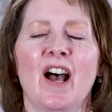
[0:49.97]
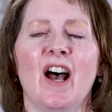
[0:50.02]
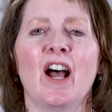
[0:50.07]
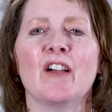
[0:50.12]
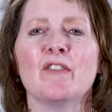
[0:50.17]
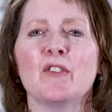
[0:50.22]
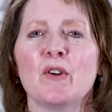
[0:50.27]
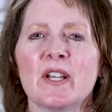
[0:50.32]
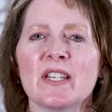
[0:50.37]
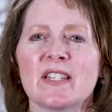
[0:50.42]
I've
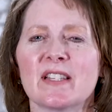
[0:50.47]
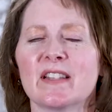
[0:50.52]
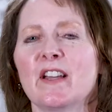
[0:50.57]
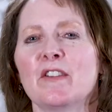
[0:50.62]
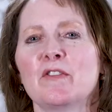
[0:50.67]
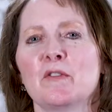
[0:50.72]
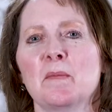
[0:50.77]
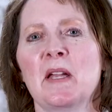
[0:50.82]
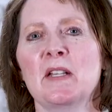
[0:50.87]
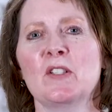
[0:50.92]
always
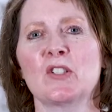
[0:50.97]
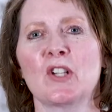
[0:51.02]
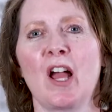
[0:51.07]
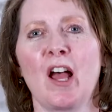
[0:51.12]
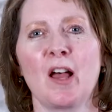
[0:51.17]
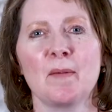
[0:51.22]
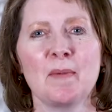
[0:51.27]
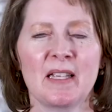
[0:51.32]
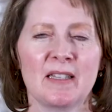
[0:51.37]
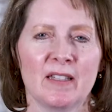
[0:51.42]
loved my
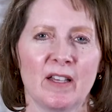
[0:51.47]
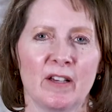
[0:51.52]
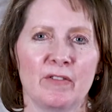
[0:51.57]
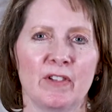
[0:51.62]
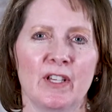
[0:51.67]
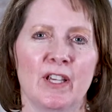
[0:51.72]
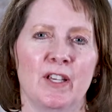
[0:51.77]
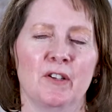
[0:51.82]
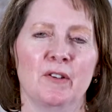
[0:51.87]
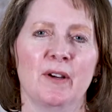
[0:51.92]
job. I love
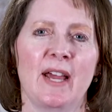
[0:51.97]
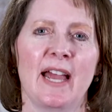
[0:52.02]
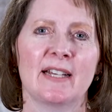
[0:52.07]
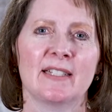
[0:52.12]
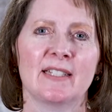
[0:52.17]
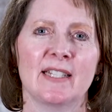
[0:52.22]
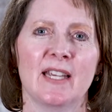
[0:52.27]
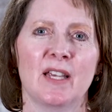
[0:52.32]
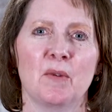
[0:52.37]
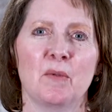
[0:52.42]

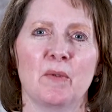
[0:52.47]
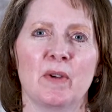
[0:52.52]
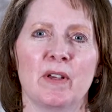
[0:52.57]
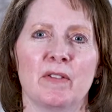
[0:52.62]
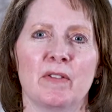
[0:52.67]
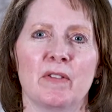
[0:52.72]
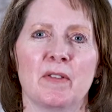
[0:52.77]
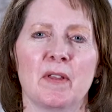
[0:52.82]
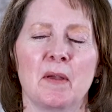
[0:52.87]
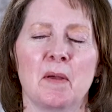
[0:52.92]
interacting
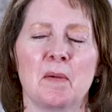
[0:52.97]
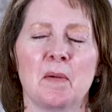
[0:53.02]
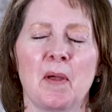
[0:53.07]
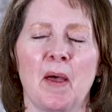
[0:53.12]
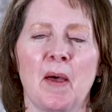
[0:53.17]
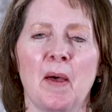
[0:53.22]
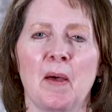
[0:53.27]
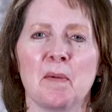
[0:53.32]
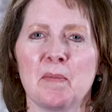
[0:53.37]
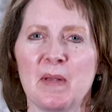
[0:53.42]
with
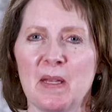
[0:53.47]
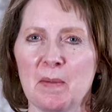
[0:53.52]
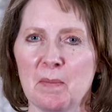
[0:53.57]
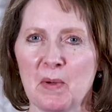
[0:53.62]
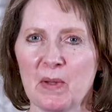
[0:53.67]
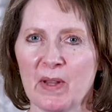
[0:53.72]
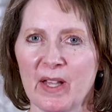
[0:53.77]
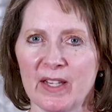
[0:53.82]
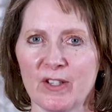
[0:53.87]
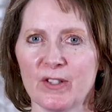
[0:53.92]
people
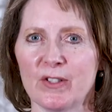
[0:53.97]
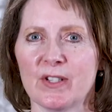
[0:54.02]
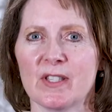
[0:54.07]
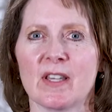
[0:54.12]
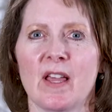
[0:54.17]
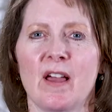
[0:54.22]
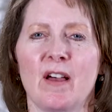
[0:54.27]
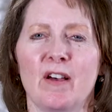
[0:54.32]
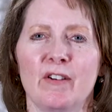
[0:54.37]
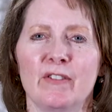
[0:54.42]
like
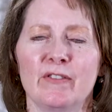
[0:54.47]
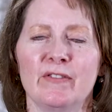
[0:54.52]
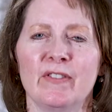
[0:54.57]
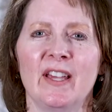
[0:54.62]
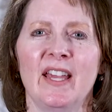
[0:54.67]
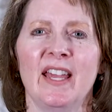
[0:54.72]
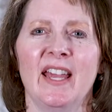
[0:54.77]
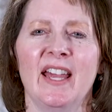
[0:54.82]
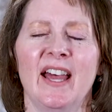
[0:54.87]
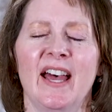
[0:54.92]
yourself.
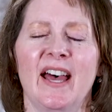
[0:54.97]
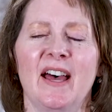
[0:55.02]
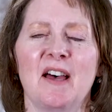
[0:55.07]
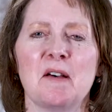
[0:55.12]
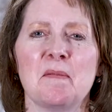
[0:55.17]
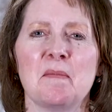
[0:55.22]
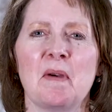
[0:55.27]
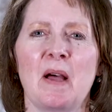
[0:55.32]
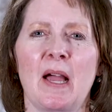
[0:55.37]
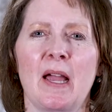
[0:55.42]

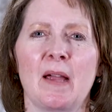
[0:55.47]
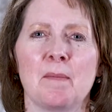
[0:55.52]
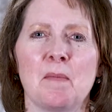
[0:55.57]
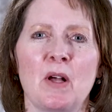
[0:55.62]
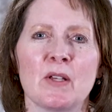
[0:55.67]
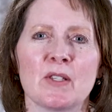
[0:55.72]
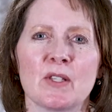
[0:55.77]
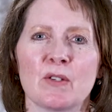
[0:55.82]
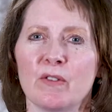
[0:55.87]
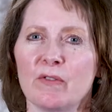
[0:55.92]
I'm
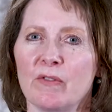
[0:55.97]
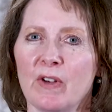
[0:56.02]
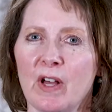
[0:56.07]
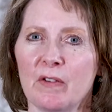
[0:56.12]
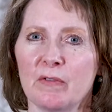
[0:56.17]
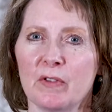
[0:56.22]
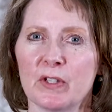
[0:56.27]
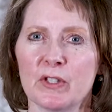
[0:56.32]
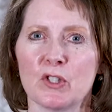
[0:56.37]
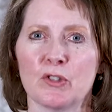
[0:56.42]
also
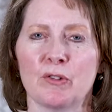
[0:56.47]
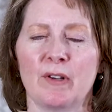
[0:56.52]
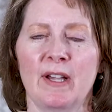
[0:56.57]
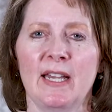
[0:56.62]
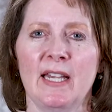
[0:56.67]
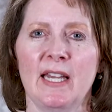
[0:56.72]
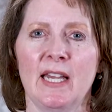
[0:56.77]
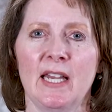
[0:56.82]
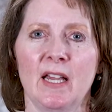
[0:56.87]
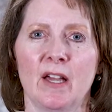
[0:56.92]
involved with
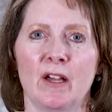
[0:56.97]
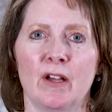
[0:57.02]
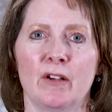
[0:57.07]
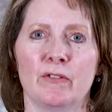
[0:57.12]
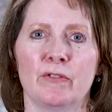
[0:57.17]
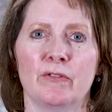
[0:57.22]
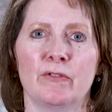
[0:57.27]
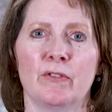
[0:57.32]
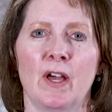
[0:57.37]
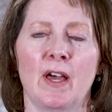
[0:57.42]
training
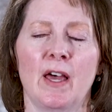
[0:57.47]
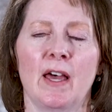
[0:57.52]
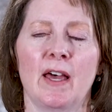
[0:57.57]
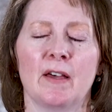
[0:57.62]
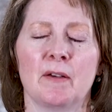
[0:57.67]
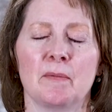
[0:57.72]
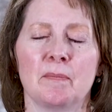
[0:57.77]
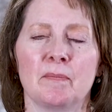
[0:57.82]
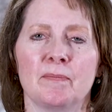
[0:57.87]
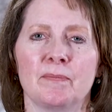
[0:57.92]
of
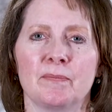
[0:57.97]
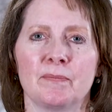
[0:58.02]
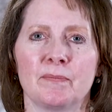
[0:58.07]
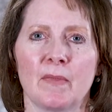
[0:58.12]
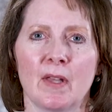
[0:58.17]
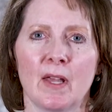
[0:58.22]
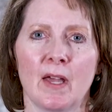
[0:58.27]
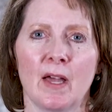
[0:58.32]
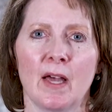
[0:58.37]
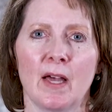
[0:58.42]

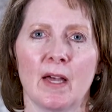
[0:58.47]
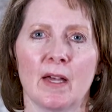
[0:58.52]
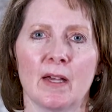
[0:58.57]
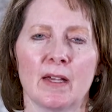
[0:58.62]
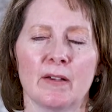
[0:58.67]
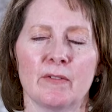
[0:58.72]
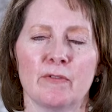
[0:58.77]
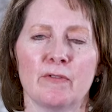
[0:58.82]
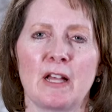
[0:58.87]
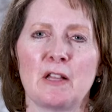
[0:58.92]

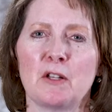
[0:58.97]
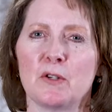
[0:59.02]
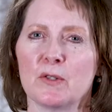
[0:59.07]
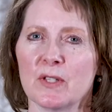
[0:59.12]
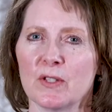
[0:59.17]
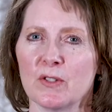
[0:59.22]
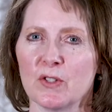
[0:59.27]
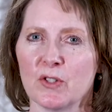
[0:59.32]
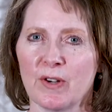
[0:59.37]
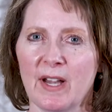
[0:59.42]
fellows
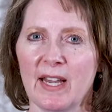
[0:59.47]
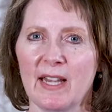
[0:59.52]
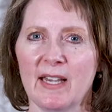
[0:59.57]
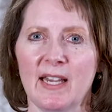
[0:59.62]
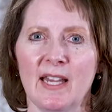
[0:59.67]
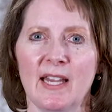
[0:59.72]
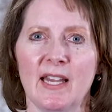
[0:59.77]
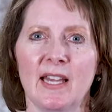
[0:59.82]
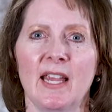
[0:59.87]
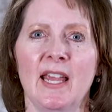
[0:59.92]
in
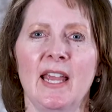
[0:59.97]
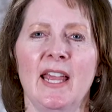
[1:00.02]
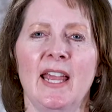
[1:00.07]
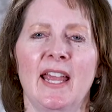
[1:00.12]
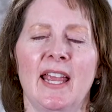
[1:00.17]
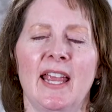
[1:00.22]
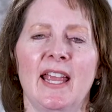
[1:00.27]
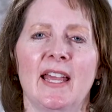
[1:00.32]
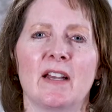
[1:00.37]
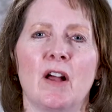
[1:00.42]
training,
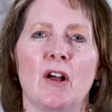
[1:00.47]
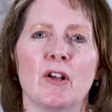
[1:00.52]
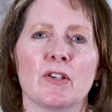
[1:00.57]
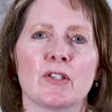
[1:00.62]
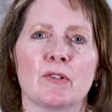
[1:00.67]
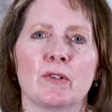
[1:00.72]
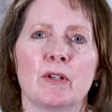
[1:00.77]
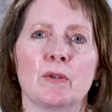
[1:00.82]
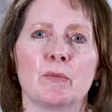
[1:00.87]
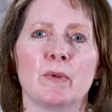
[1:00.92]
and
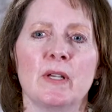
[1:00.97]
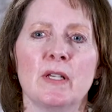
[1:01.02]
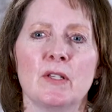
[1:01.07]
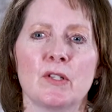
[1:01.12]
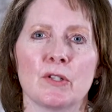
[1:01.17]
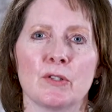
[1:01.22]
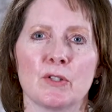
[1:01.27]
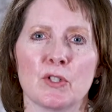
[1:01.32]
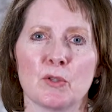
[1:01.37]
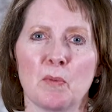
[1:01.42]
also in
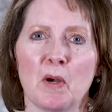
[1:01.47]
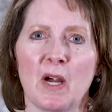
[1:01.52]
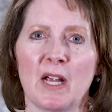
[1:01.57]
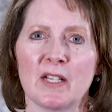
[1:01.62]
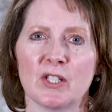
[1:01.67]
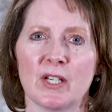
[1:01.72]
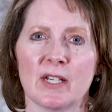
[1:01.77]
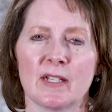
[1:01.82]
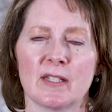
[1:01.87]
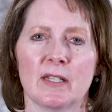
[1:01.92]
research
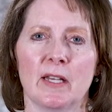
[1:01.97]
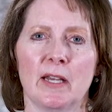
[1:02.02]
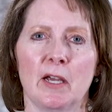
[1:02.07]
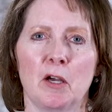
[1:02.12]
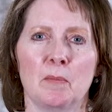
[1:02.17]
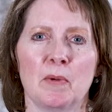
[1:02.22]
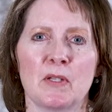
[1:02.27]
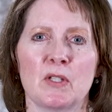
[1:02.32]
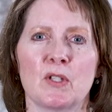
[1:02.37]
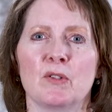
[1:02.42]
projects that
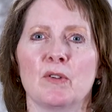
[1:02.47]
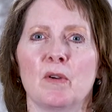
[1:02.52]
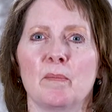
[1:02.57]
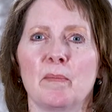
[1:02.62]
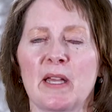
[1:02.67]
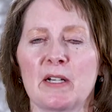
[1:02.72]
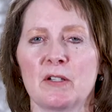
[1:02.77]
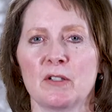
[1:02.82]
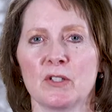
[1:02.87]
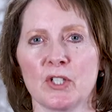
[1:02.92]
help us do a
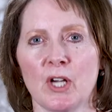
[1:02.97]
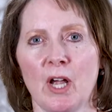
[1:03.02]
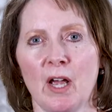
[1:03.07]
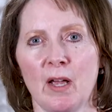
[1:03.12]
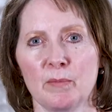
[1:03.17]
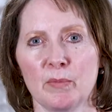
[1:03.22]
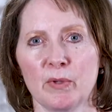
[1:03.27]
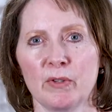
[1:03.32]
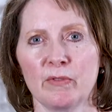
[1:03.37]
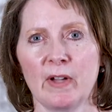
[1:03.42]
better
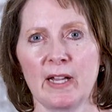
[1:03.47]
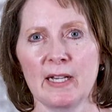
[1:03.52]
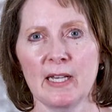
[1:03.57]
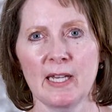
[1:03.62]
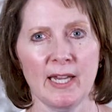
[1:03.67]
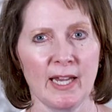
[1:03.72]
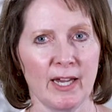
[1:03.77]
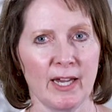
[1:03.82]
job providing